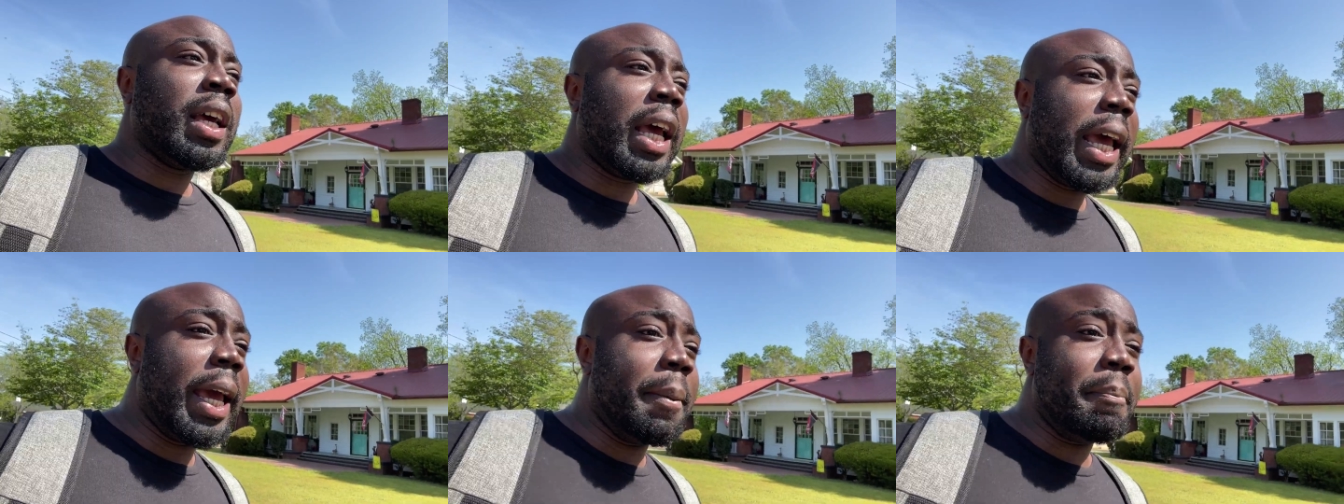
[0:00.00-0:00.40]

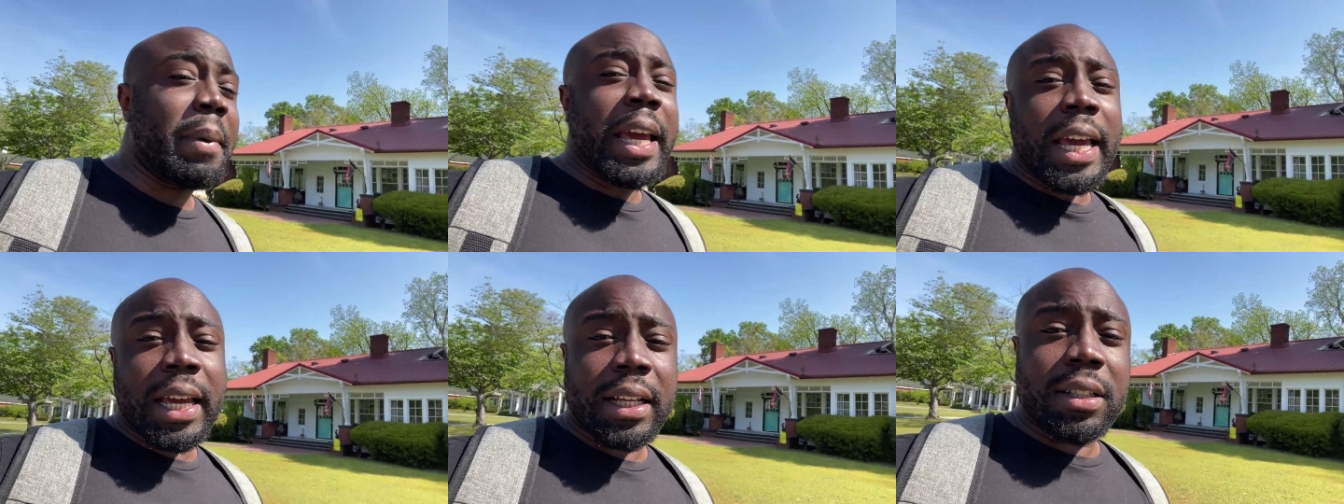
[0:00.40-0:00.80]
and
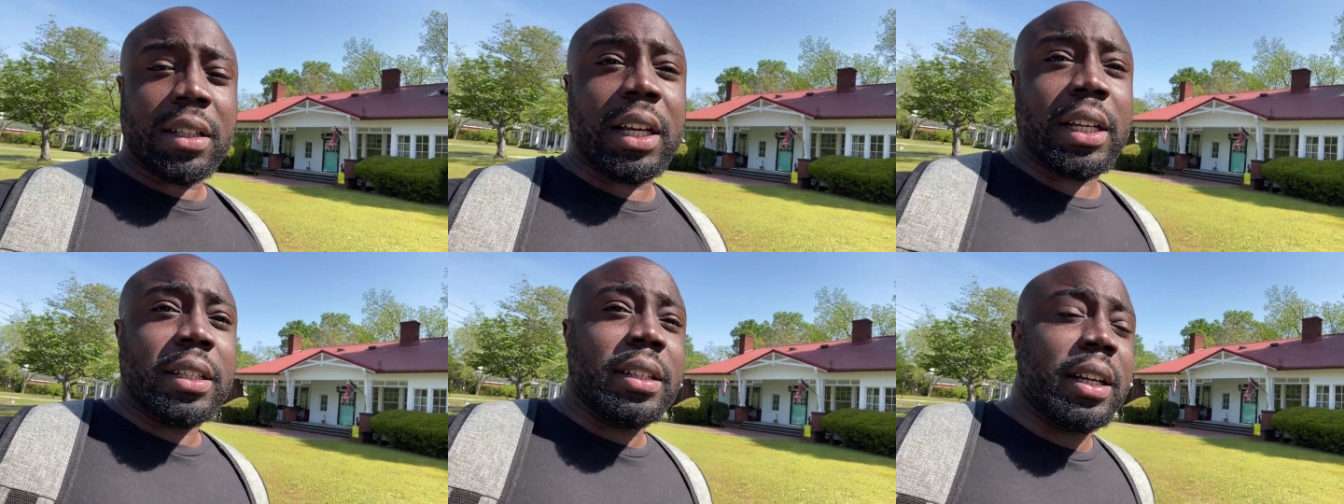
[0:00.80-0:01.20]
me and,
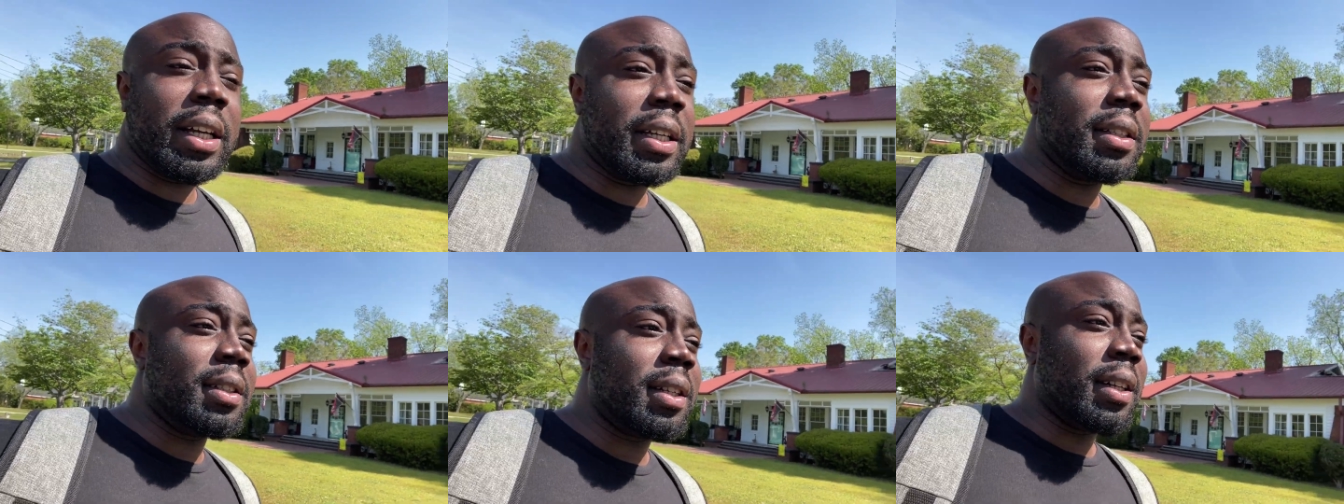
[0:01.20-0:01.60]
and,
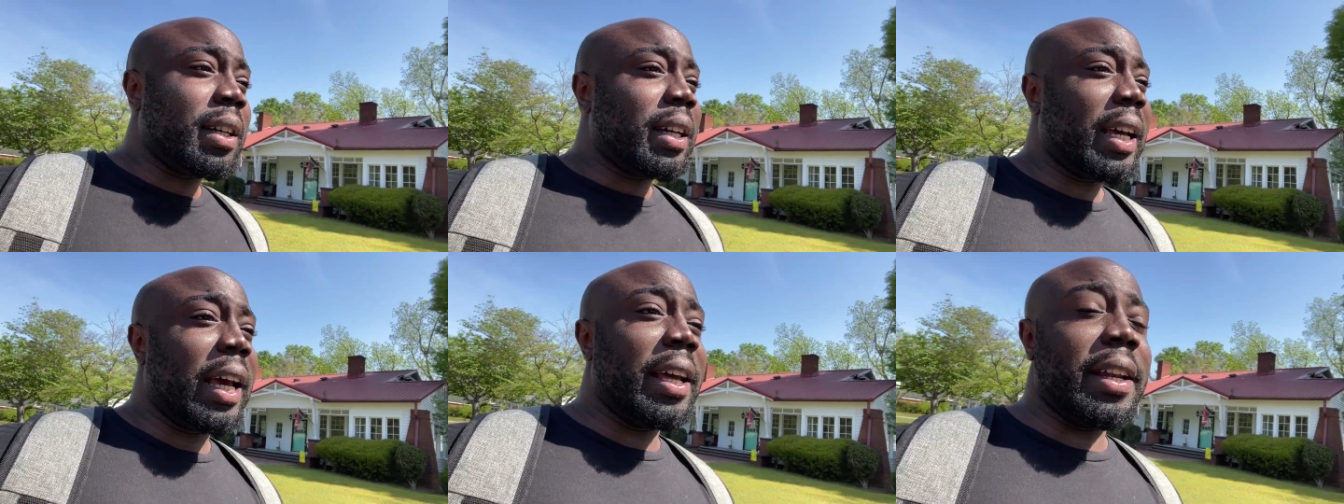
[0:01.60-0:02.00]
and
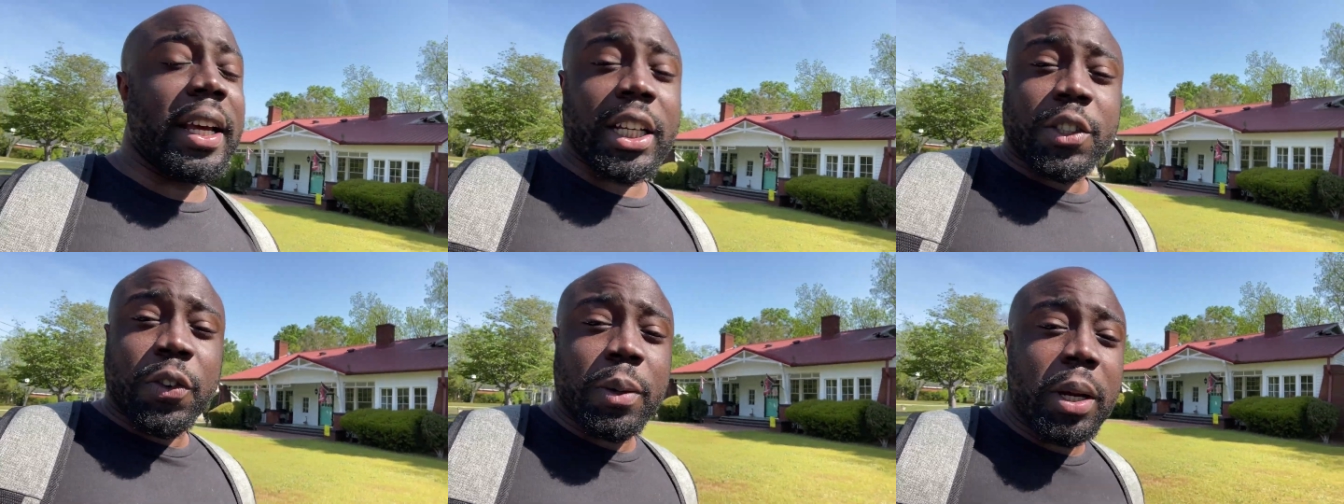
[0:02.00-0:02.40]
and
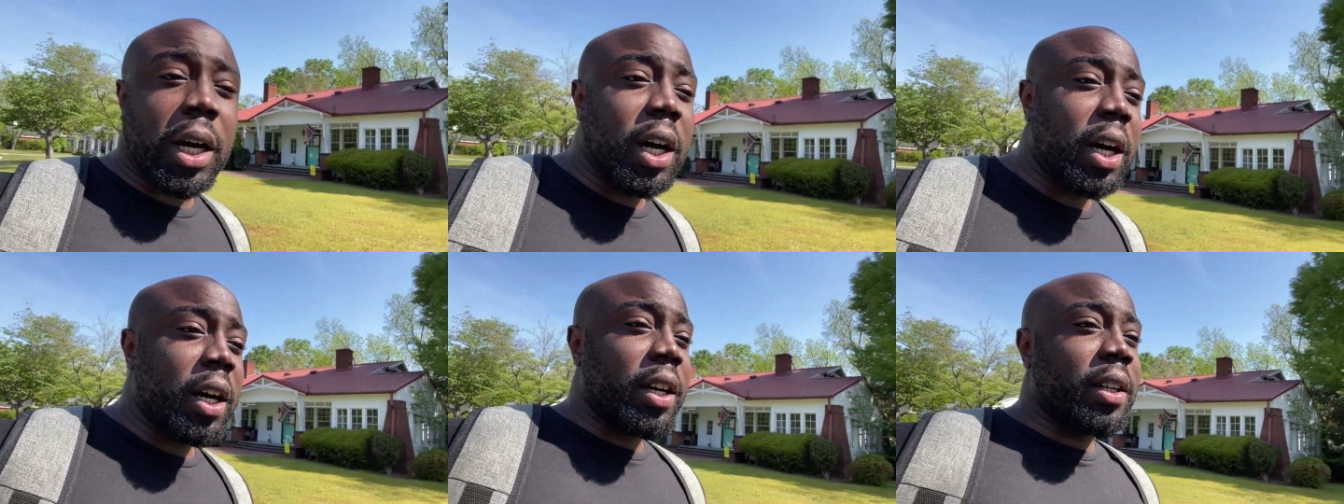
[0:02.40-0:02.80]
niggas from the
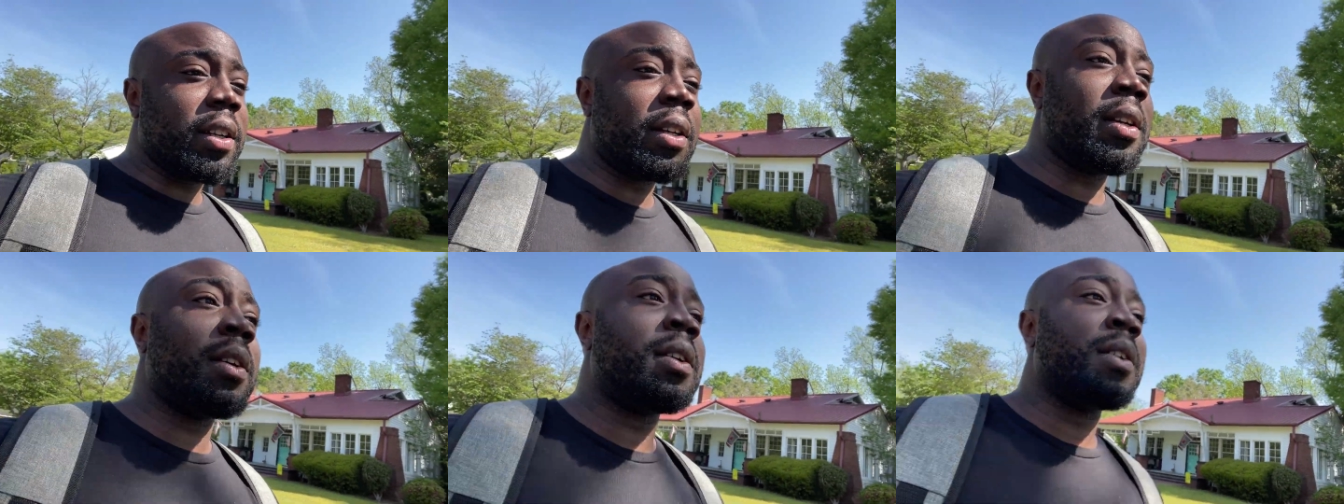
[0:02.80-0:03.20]
hood
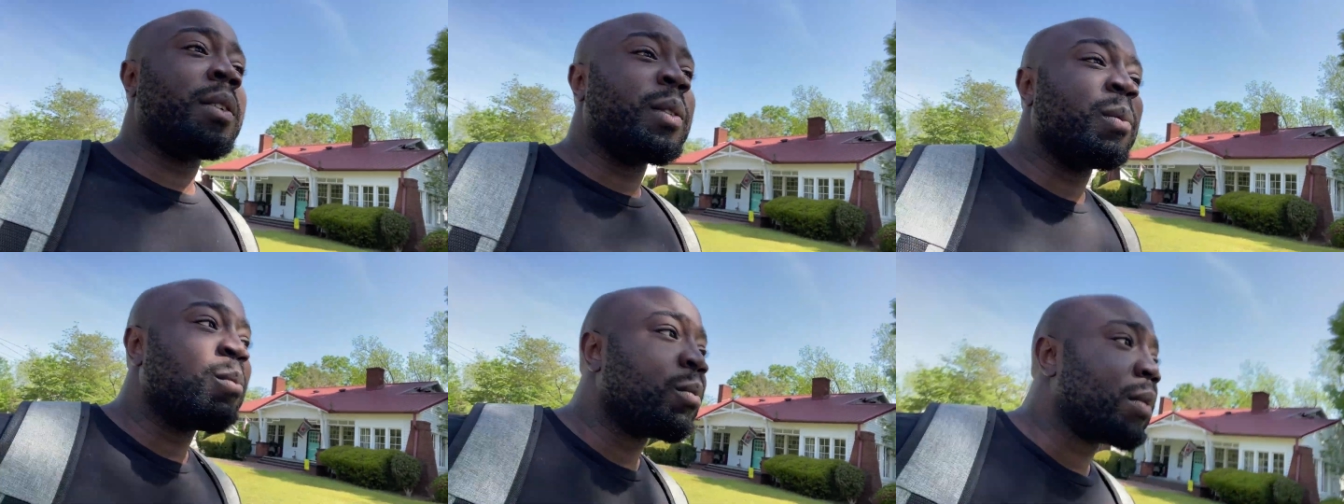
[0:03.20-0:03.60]

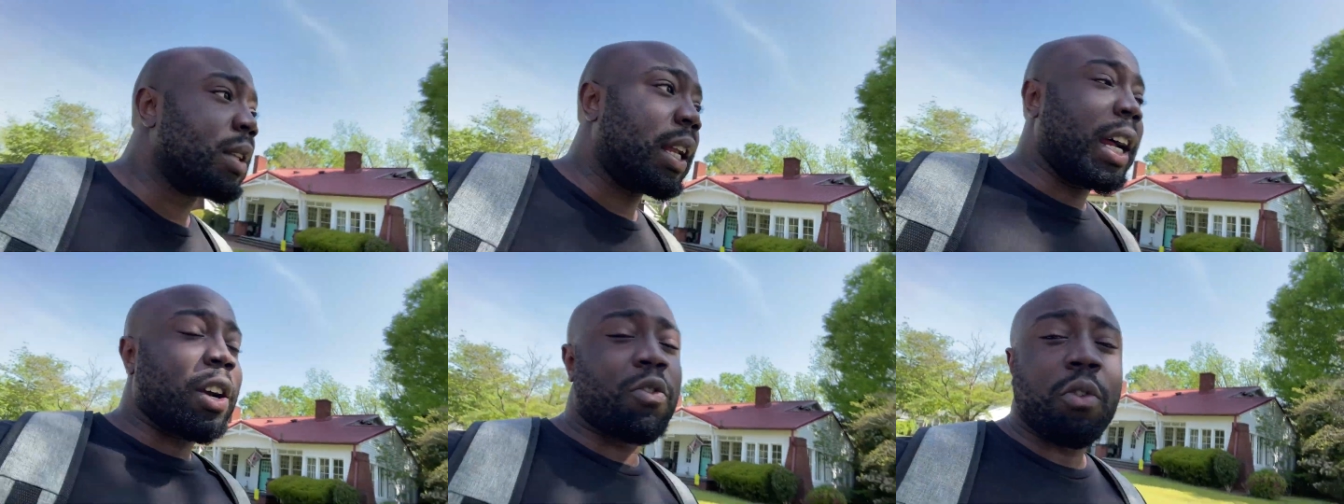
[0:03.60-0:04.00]

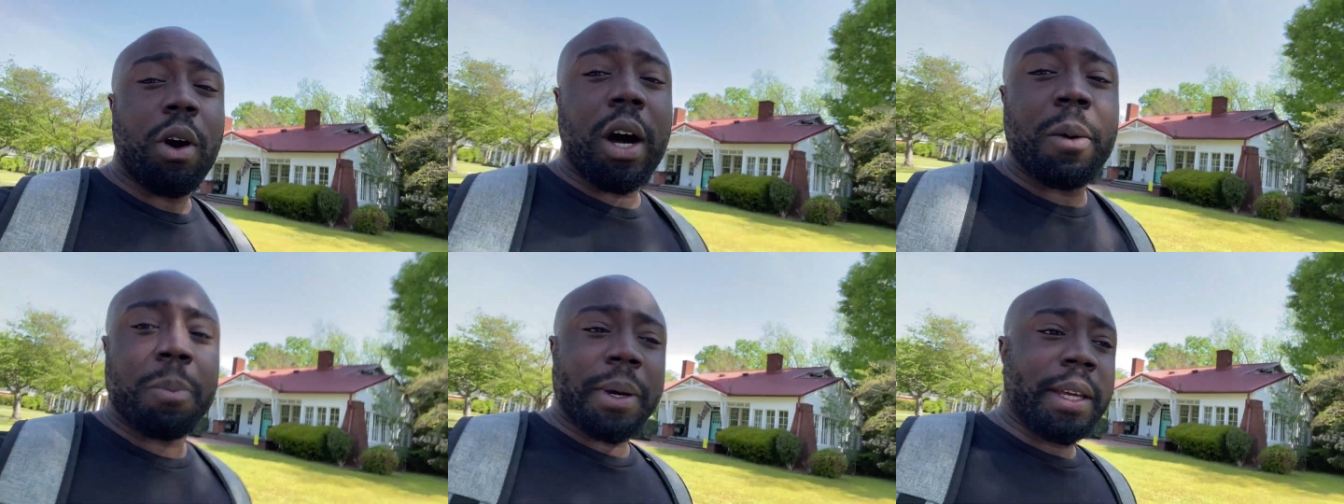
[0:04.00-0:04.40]
that I grew
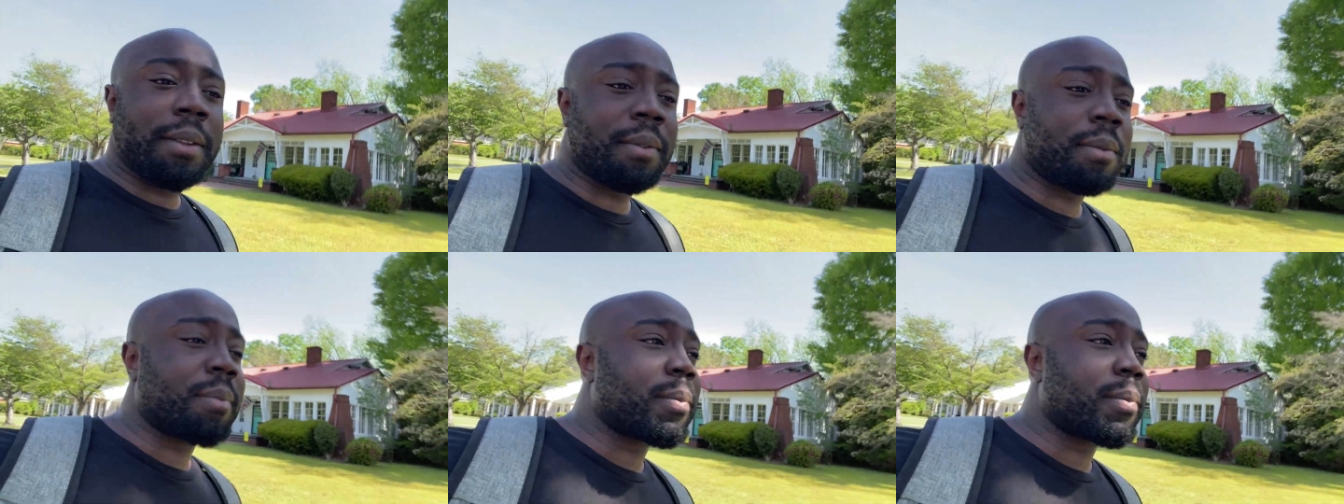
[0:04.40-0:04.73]
up in.